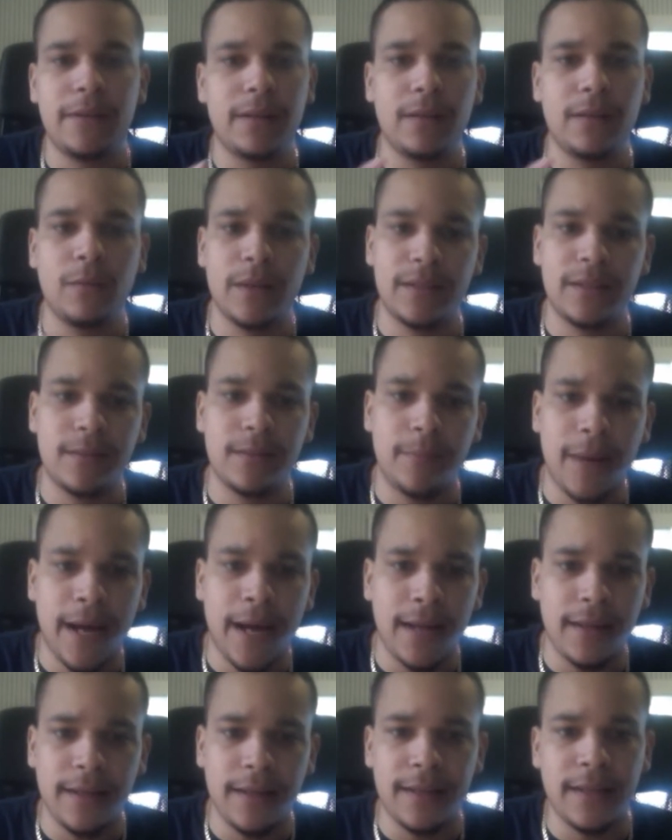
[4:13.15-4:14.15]
He went to
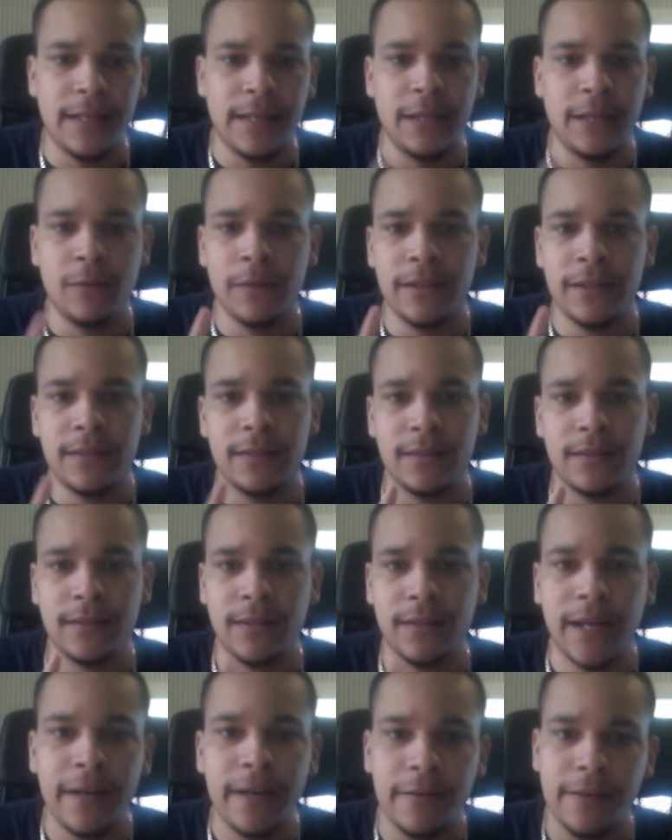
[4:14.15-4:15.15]
Pilate, and he went to
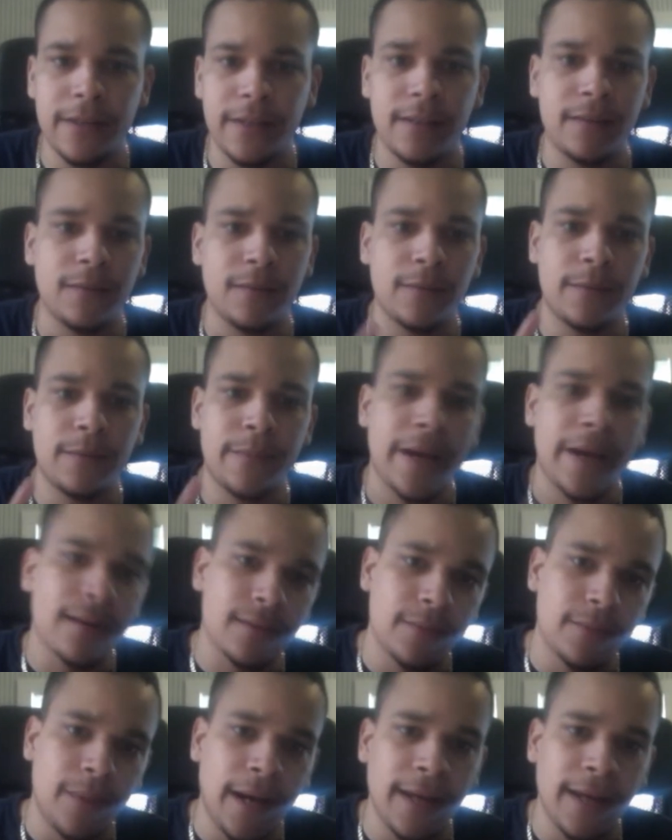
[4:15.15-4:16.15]
Herod, and he went back
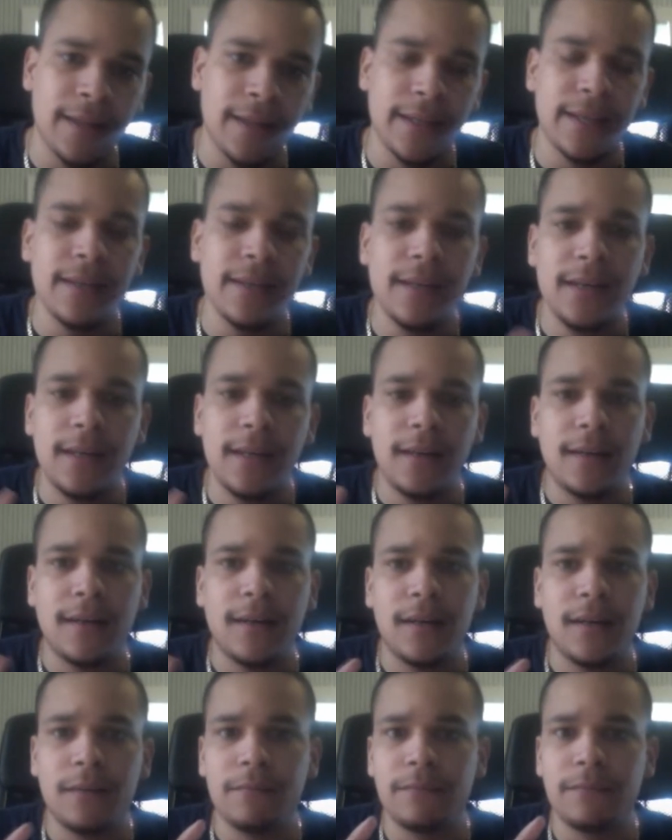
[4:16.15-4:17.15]
to Pilate,
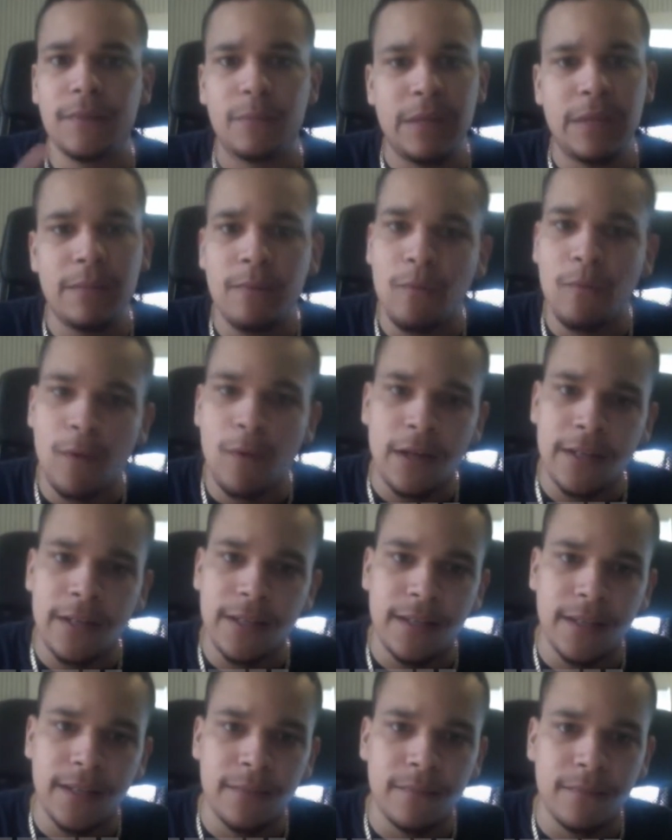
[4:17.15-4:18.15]
um, the people
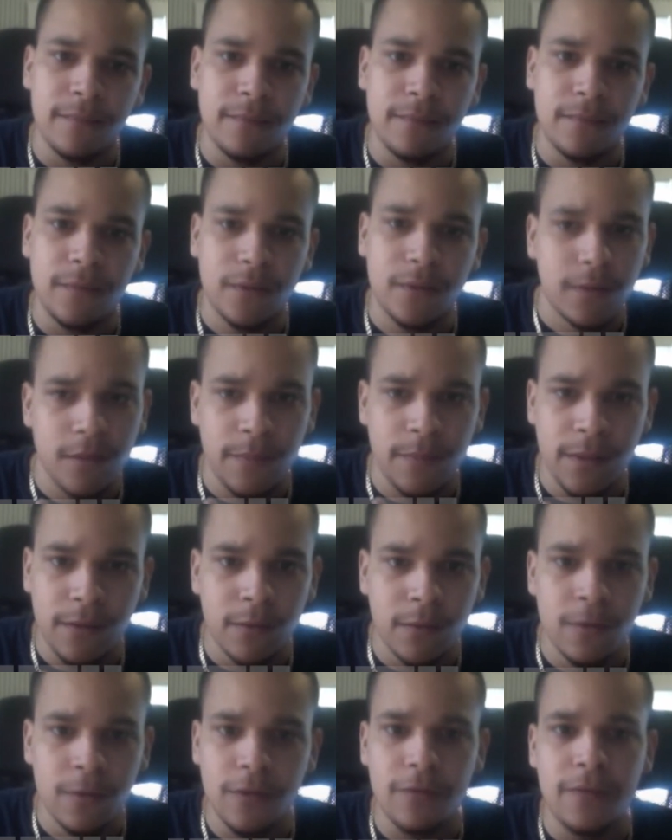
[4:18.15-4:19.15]
wanted him to be
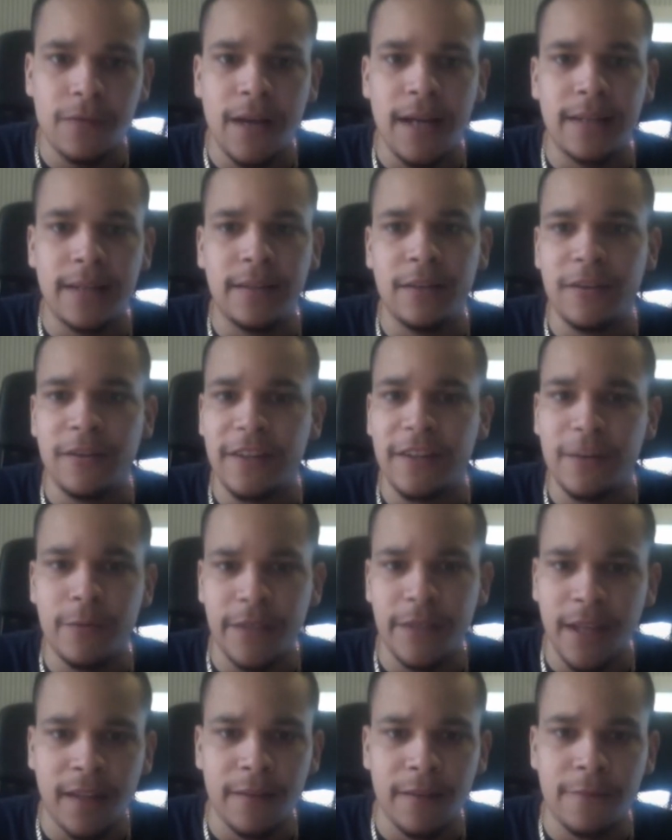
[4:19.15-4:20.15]
crucified. You know, they were
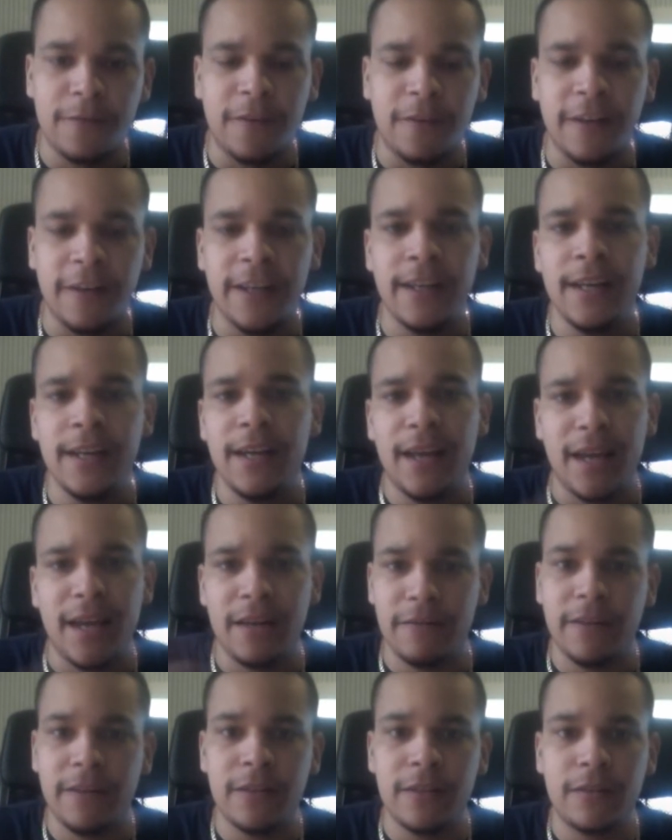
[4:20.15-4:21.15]
yelling for it, and
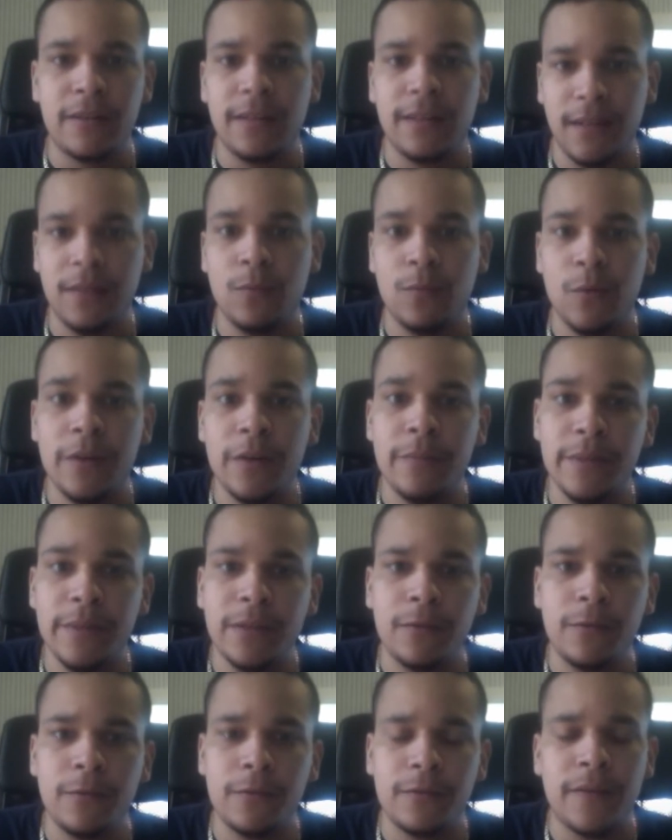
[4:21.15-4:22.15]
eventually he would be
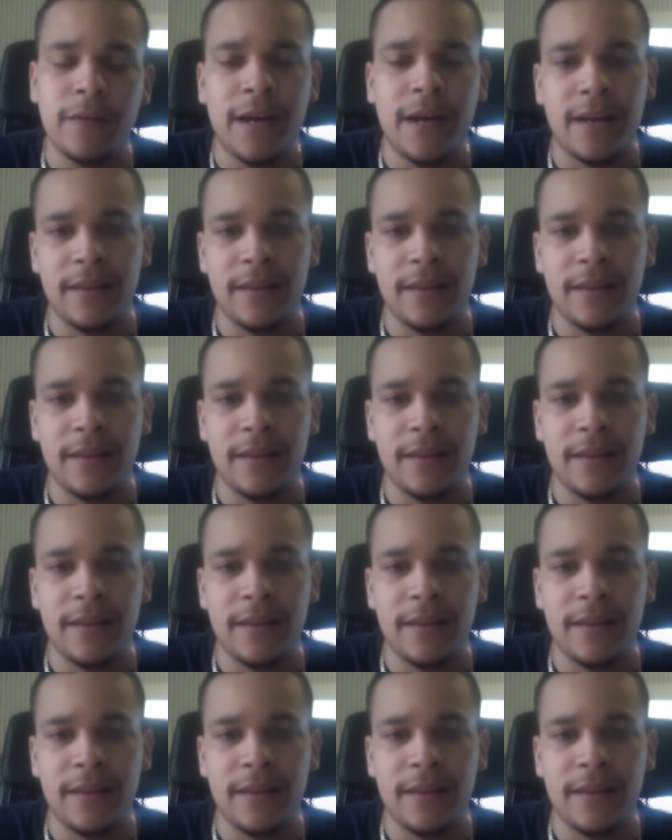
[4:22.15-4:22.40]
crucified.